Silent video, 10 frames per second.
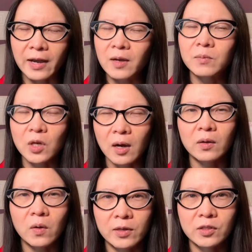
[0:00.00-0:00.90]
I am
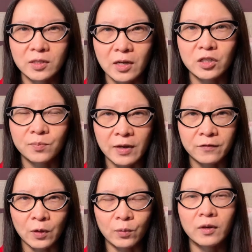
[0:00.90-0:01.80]
not going to touch my
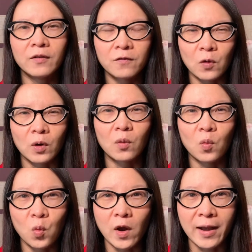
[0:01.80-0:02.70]
phone for
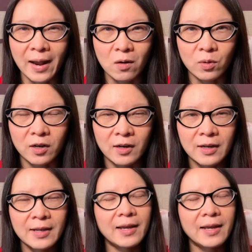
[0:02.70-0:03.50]
1 hour.